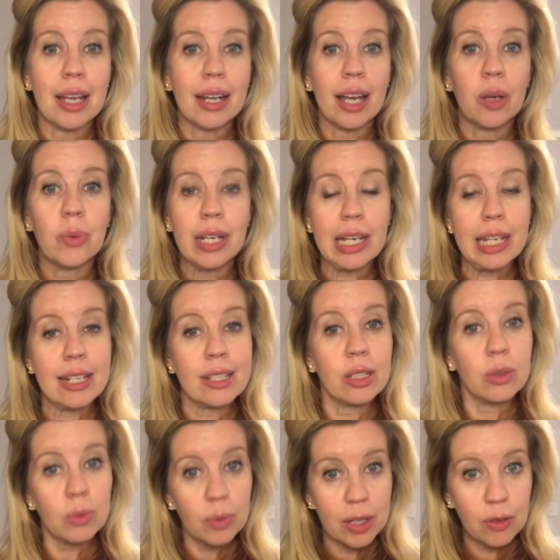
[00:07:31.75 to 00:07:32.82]
and I would need to
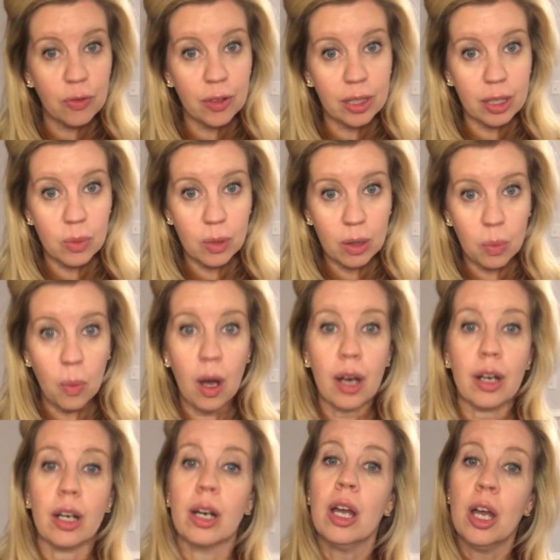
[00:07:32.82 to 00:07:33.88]
refill it with
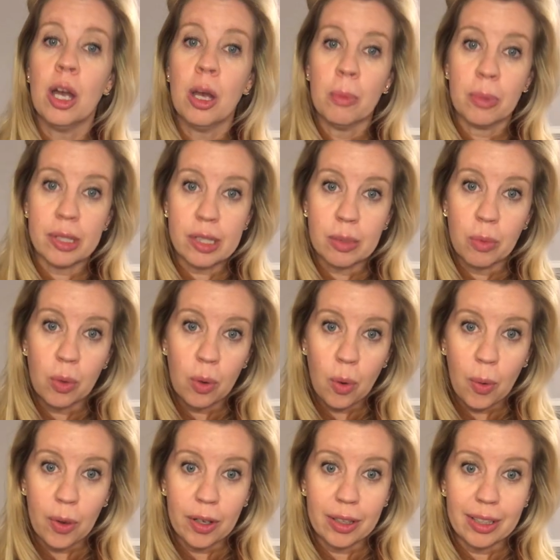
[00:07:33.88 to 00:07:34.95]
water, put some more
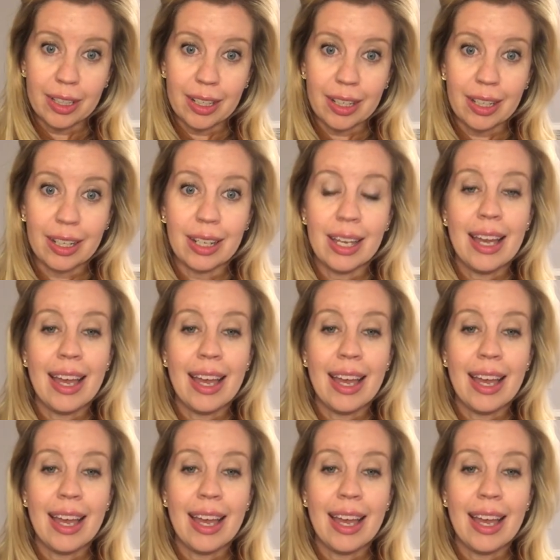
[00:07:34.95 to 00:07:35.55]
oil in it,